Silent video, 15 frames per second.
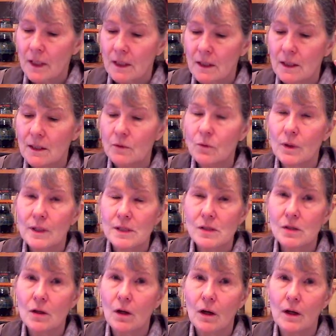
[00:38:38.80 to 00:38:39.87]
He was
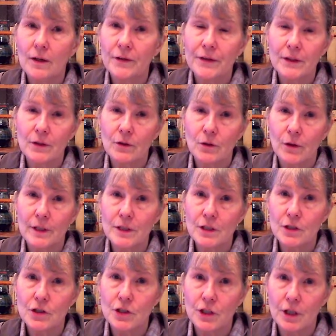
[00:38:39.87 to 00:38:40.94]
called the
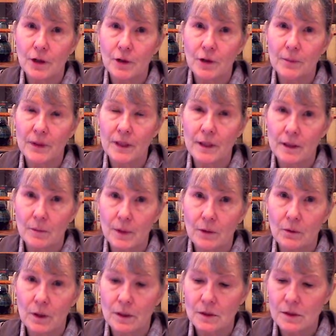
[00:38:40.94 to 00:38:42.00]
anointed cherub, the enemy
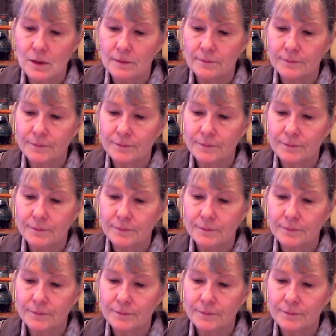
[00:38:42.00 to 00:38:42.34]
was.